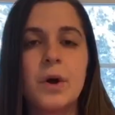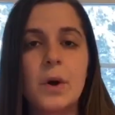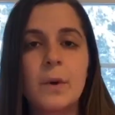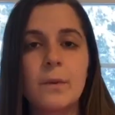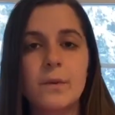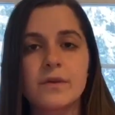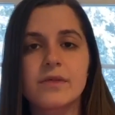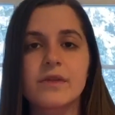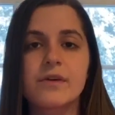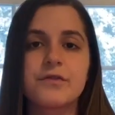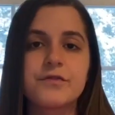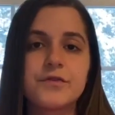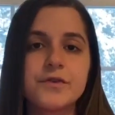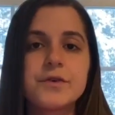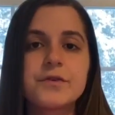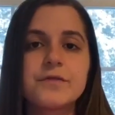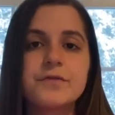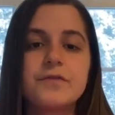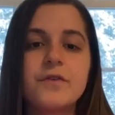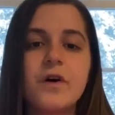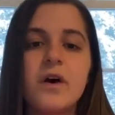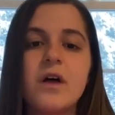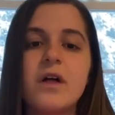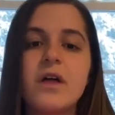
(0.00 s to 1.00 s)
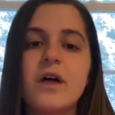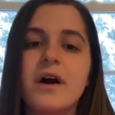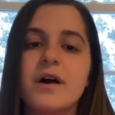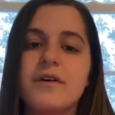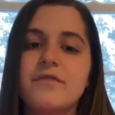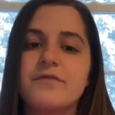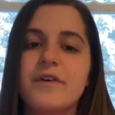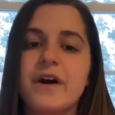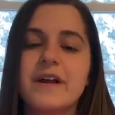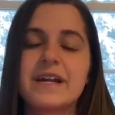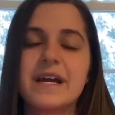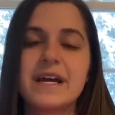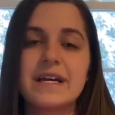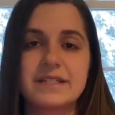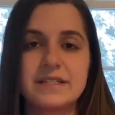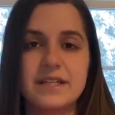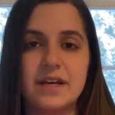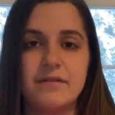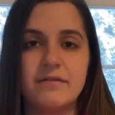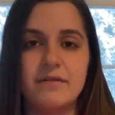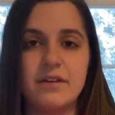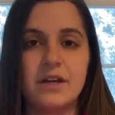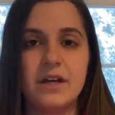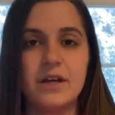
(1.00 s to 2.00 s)
With a fruitful, a fun
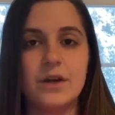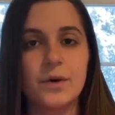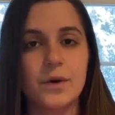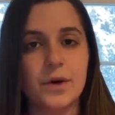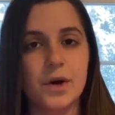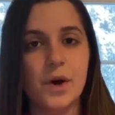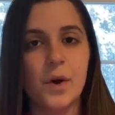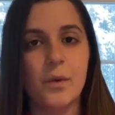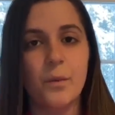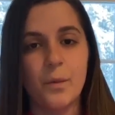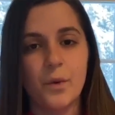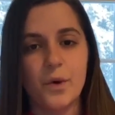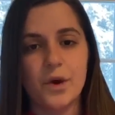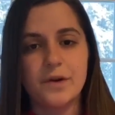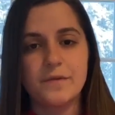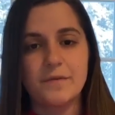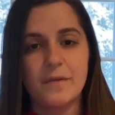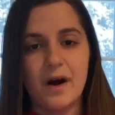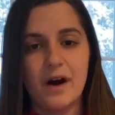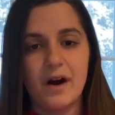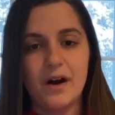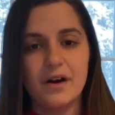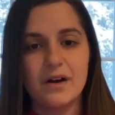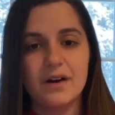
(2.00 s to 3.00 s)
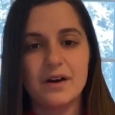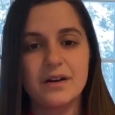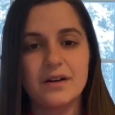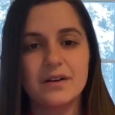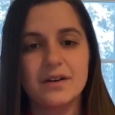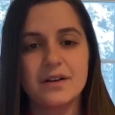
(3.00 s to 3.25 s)
activity, or a warm hug.